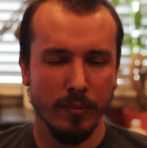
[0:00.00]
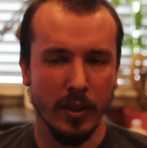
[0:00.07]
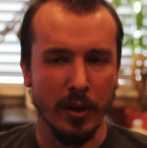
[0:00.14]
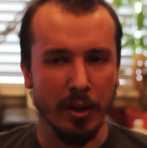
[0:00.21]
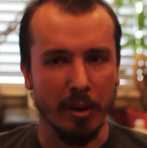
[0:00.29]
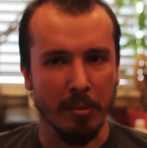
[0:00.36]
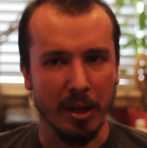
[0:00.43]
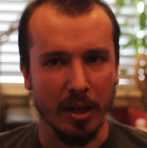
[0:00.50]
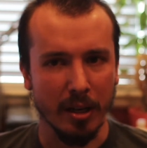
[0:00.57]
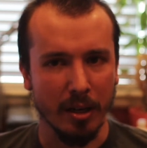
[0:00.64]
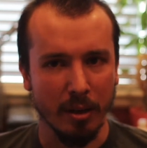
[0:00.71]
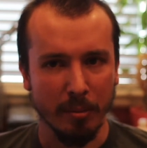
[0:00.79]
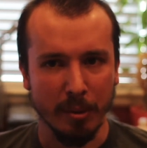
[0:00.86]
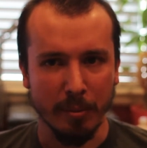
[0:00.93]
okay, I'm gonna get a
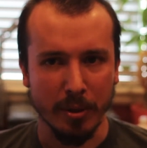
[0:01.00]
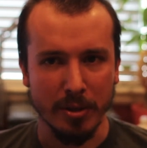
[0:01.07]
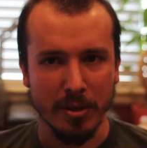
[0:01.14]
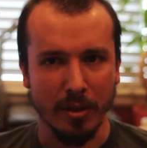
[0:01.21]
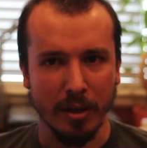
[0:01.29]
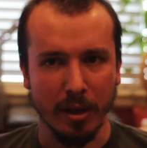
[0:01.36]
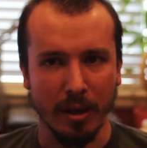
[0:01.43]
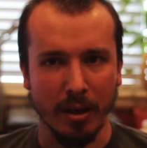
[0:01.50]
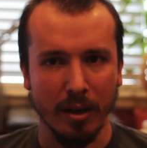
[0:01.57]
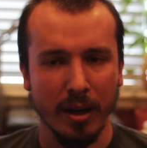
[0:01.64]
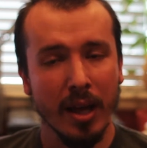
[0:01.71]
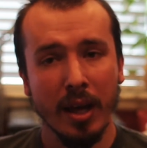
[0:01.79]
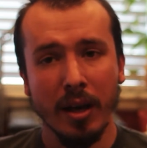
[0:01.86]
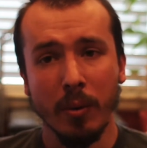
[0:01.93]
little bit personal here.
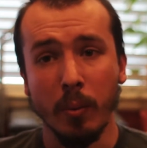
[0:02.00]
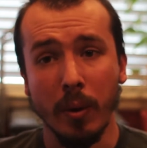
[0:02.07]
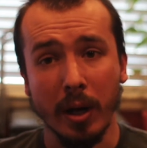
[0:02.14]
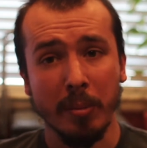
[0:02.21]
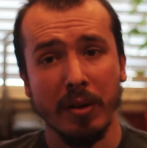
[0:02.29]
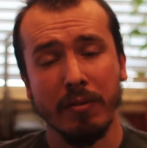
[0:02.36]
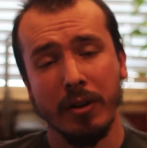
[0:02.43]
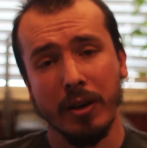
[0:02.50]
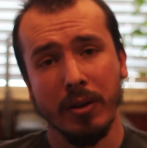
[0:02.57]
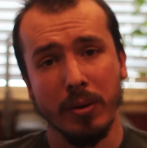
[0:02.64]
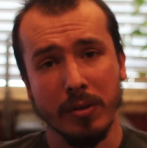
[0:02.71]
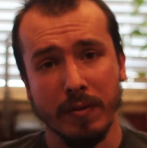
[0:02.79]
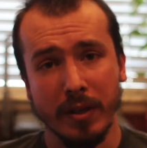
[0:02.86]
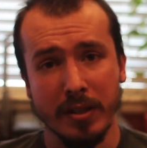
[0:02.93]
One of my very
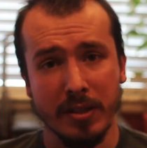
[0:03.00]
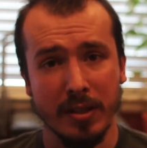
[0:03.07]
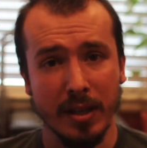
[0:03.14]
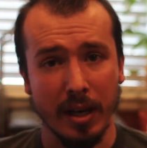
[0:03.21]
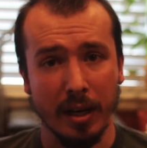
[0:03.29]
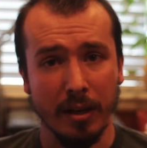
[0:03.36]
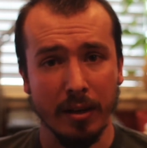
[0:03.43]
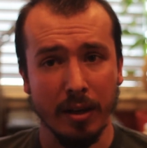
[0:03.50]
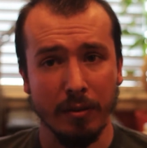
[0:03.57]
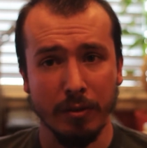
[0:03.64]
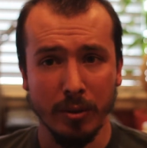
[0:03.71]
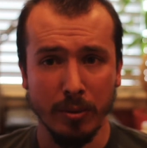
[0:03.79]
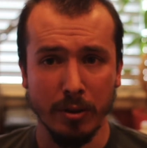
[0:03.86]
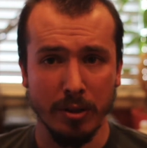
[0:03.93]
close friends died a
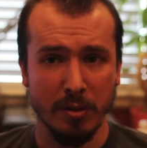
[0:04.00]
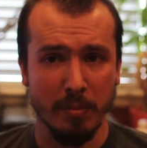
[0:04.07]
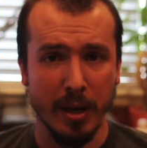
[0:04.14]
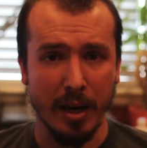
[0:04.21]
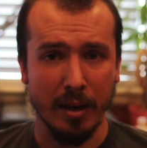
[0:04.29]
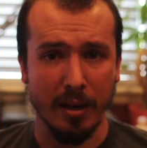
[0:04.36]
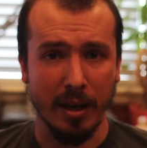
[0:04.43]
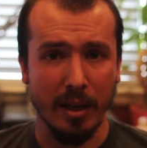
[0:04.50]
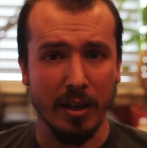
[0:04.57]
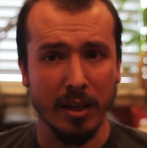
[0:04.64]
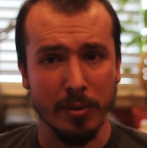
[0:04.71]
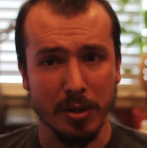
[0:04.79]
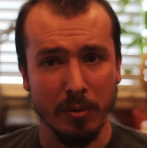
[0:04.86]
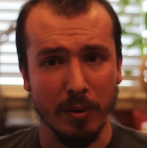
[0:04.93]
few years back, and
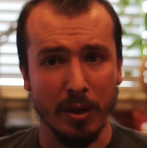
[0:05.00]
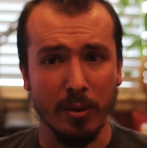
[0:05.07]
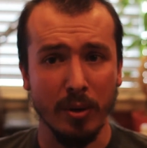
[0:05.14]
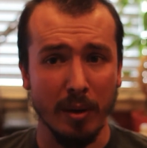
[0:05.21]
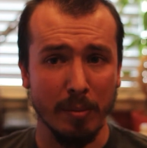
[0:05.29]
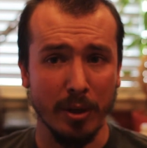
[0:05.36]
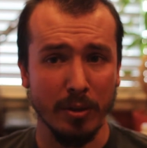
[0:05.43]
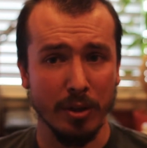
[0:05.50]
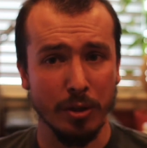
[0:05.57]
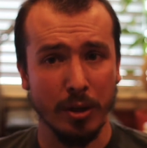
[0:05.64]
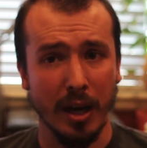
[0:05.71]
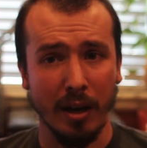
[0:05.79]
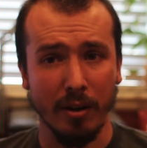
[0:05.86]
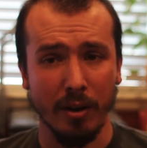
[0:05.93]
he was the one who got me on the
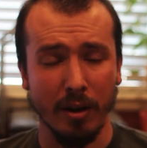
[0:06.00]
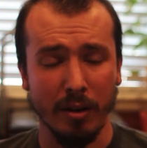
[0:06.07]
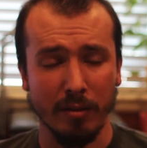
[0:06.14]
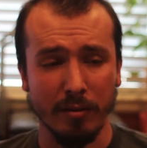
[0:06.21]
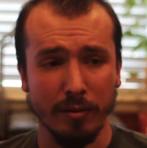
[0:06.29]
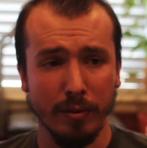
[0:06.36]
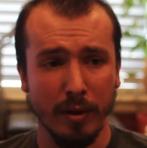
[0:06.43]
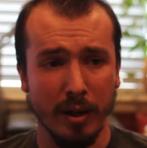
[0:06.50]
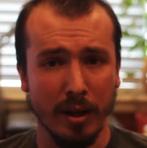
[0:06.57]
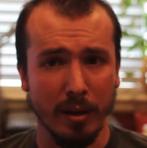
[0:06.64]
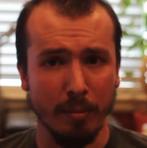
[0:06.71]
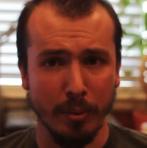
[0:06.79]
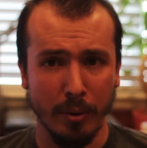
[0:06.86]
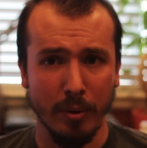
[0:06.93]
track of
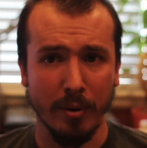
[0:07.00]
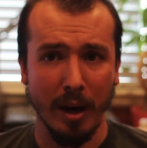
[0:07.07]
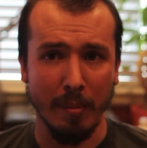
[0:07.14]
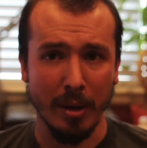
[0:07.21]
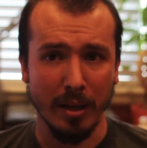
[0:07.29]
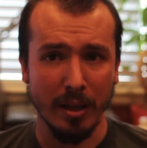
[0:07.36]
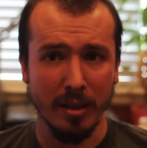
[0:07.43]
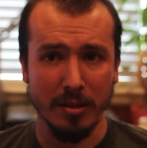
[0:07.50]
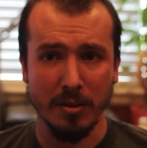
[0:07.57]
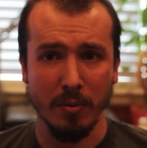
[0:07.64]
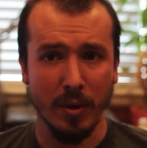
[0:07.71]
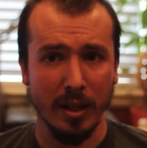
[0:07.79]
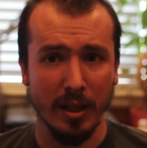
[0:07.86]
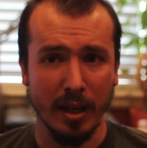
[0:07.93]
programming. He's the
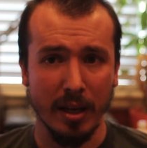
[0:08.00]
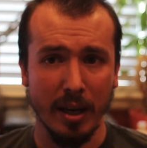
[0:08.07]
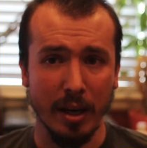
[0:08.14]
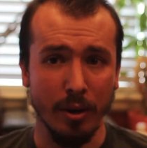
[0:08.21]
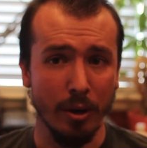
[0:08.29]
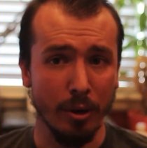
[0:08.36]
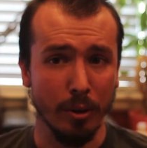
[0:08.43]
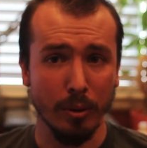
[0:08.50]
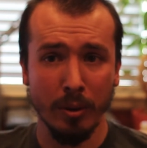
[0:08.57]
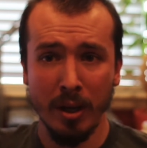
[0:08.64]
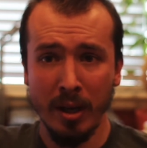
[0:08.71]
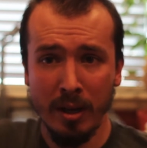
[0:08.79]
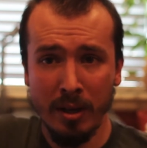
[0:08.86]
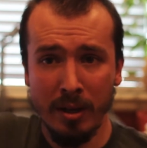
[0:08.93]
one that I owe
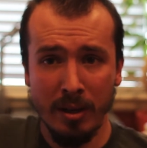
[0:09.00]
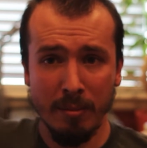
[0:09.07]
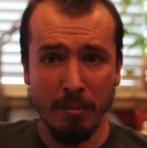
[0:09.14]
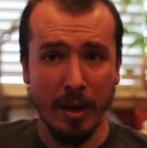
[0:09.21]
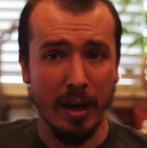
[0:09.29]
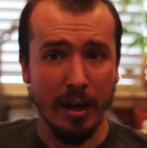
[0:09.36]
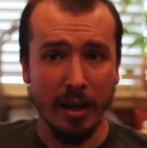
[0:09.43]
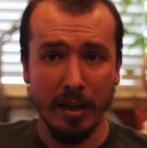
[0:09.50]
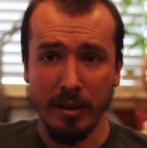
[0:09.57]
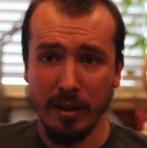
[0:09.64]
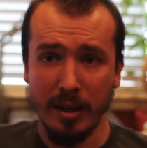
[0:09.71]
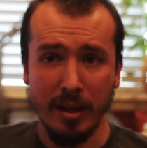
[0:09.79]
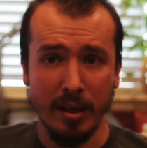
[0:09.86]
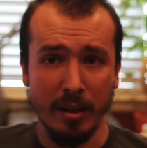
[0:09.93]
my
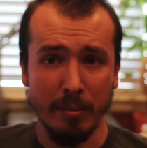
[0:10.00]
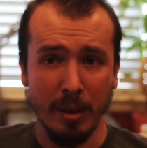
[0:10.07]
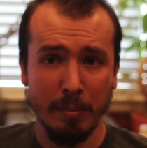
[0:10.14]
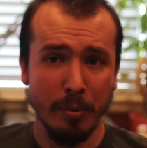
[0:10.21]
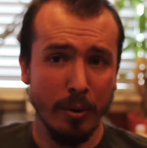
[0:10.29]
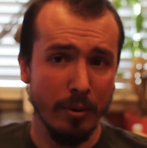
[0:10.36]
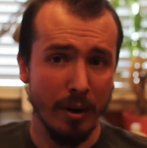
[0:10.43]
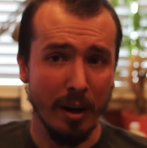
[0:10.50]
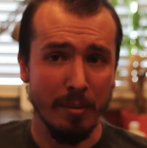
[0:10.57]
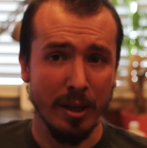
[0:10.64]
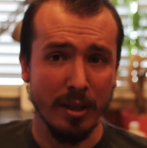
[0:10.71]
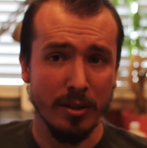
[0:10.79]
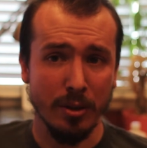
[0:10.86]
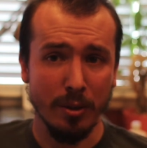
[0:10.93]

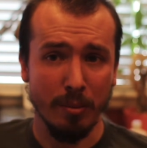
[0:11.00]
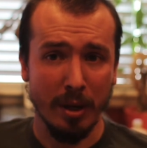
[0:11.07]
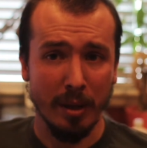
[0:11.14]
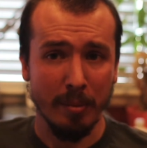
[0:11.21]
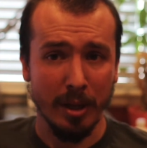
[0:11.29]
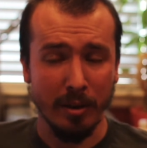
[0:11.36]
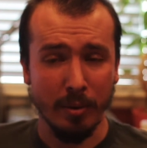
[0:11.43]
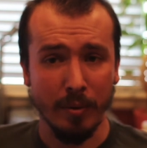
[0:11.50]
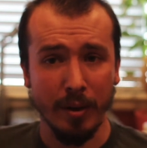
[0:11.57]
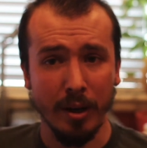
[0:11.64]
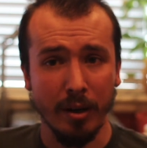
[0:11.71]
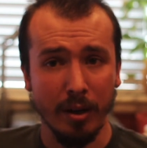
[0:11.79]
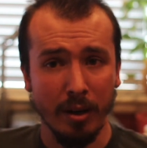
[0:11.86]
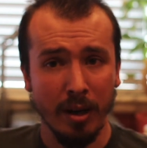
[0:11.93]
programming to, my
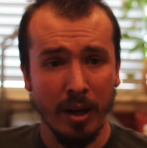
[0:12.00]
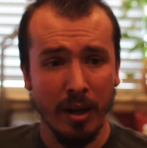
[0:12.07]
career,